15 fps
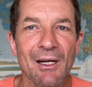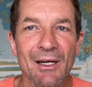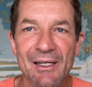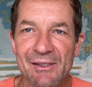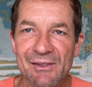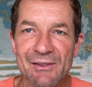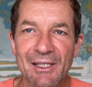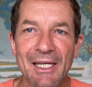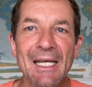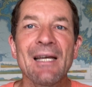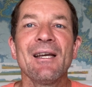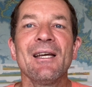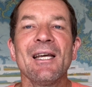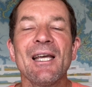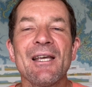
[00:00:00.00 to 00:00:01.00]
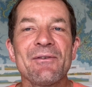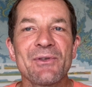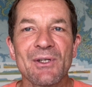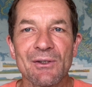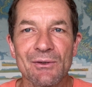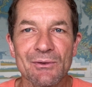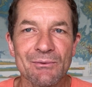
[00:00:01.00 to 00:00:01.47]
listening. If
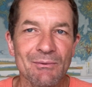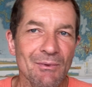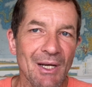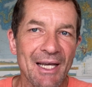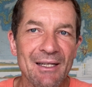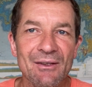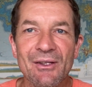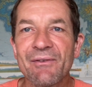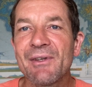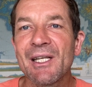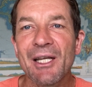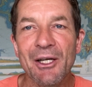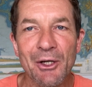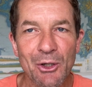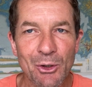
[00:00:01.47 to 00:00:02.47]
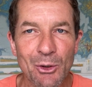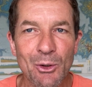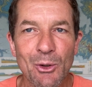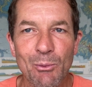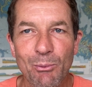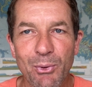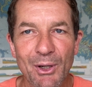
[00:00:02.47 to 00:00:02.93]
you liked the video,
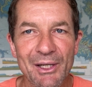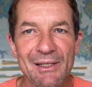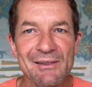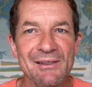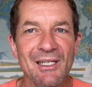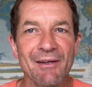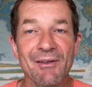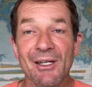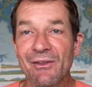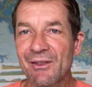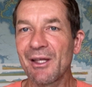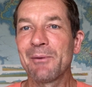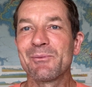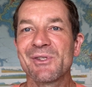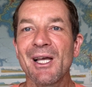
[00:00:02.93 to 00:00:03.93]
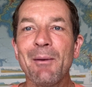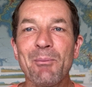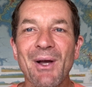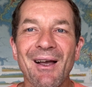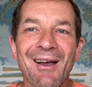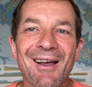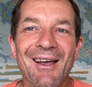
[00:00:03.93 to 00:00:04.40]
please give it a thumbs
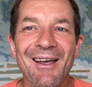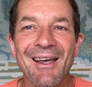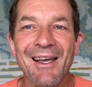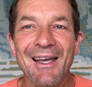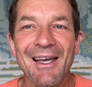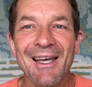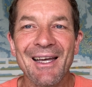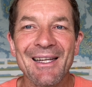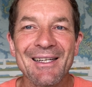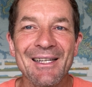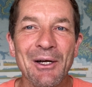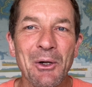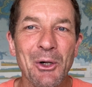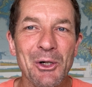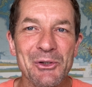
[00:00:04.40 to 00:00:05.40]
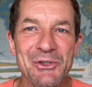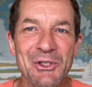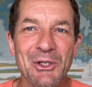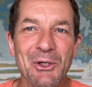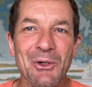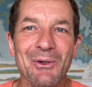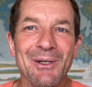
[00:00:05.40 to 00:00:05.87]
up and
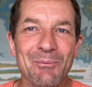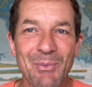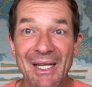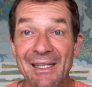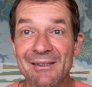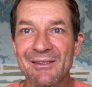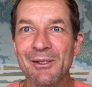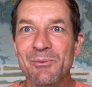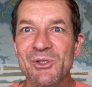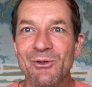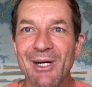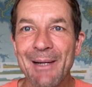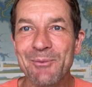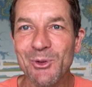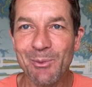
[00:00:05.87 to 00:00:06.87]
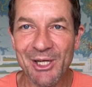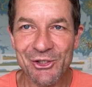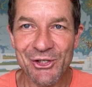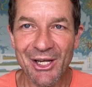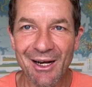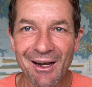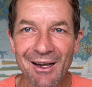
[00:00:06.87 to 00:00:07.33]
also please subscribe to my
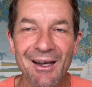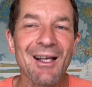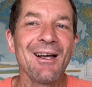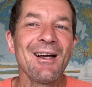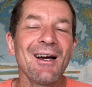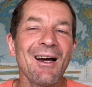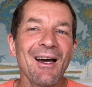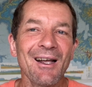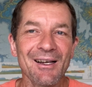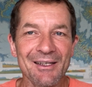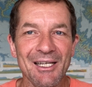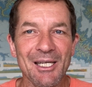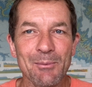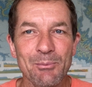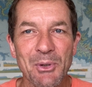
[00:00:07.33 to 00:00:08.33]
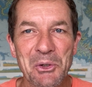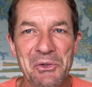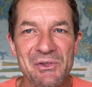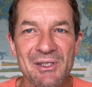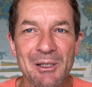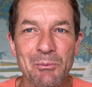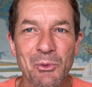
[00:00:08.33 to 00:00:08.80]
channel. I'll keep
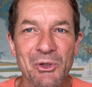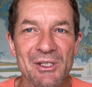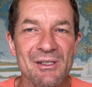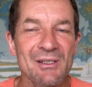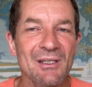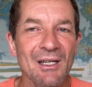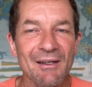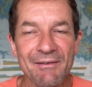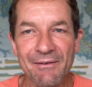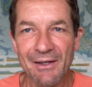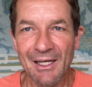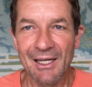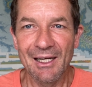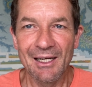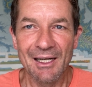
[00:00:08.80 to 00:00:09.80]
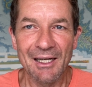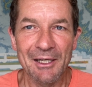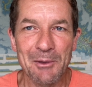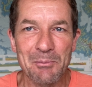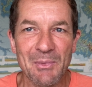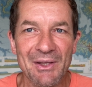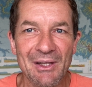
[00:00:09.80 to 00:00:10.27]
posting more stuff
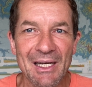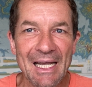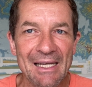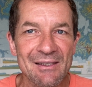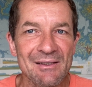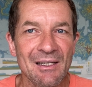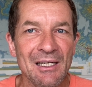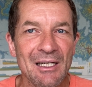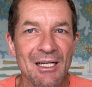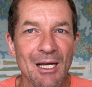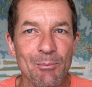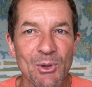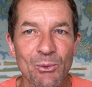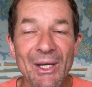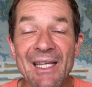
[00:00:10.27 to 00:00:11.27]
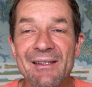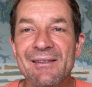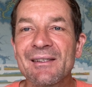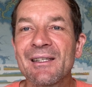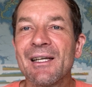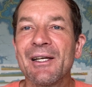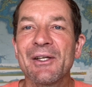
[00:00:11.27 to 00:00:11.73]
um, in the next couple
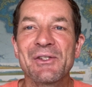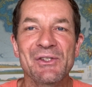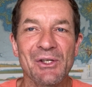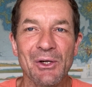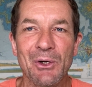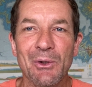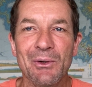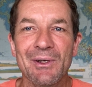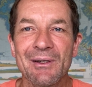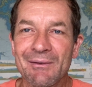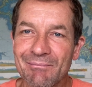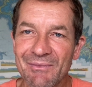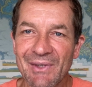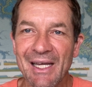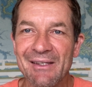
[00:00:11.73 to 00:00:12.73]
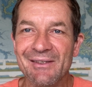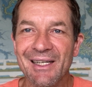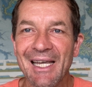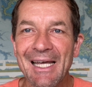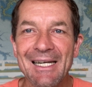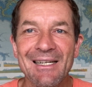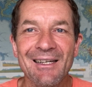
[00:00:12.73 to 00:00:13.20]
weeks. So thanks
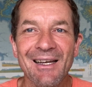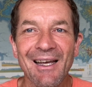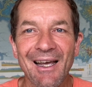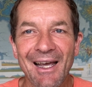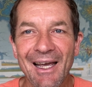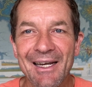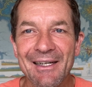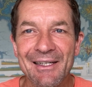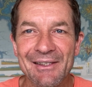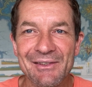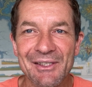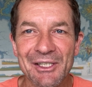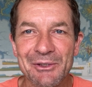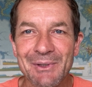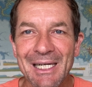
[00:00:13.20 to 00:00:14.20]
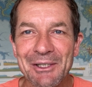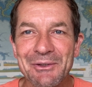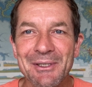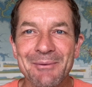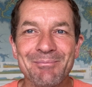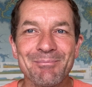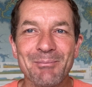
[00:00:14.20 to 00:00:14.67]
again and see you
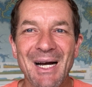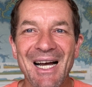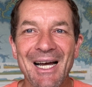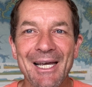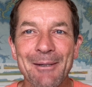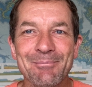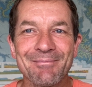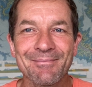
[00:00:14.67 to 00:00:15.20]
around. Bye.